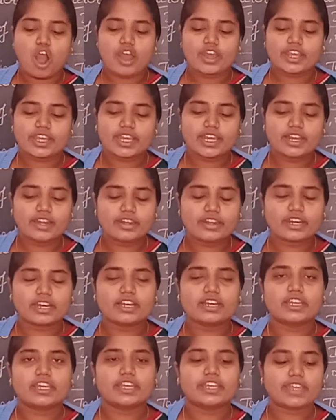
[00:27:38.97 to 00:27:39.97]
Oil
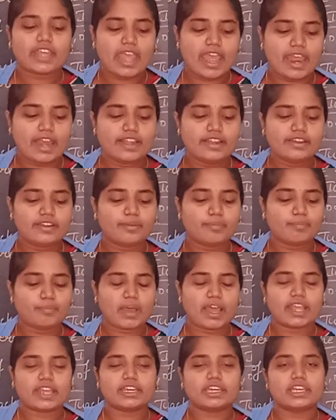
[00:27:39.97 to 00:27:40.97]
drilling and
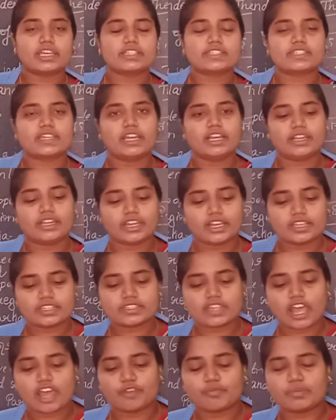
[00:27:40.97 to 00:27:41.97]
mining
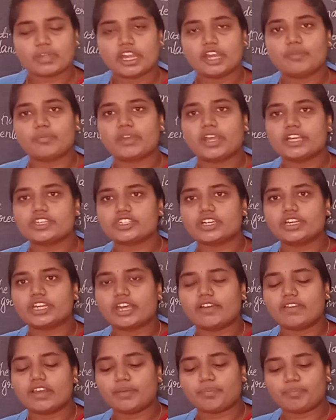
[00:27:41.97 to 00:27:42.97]
centers have made major
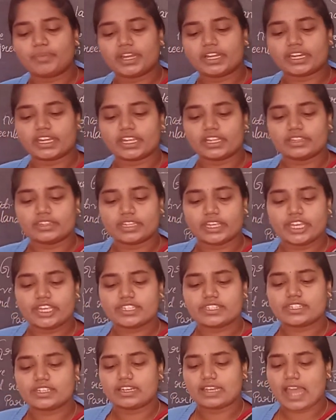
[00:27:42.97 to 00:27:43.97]
development in
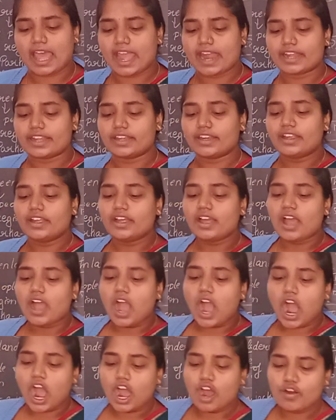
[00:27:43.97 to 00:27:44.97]
this land.
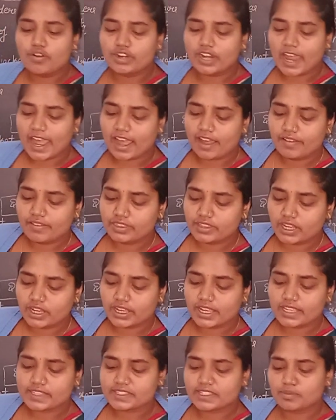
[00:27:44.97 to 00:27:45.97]
How did
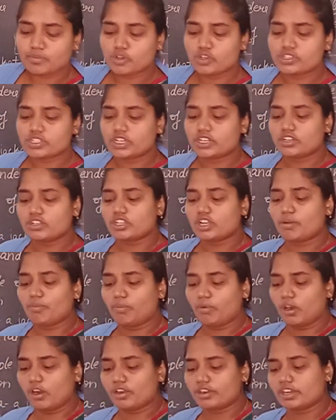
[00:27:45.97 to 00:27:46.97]
the Eskimos into the
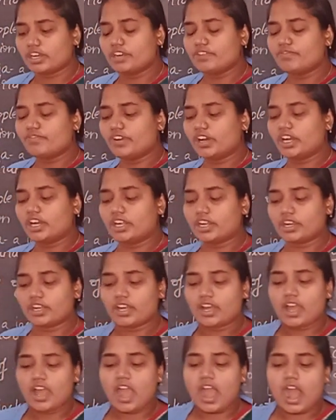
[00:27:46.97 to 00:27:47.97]
modern world?
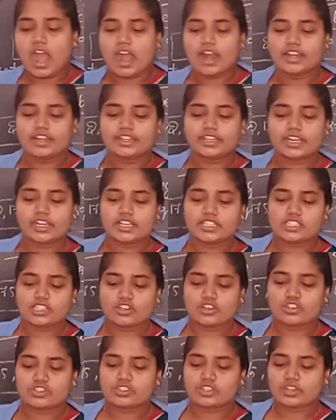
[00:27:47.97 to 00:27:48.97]
Hunters
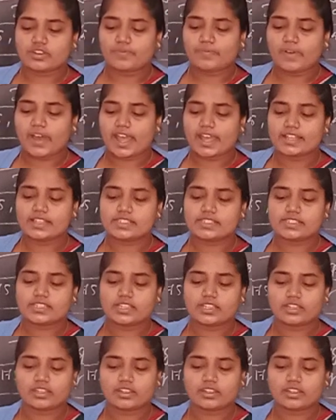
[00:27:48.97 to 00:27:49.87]
used rifles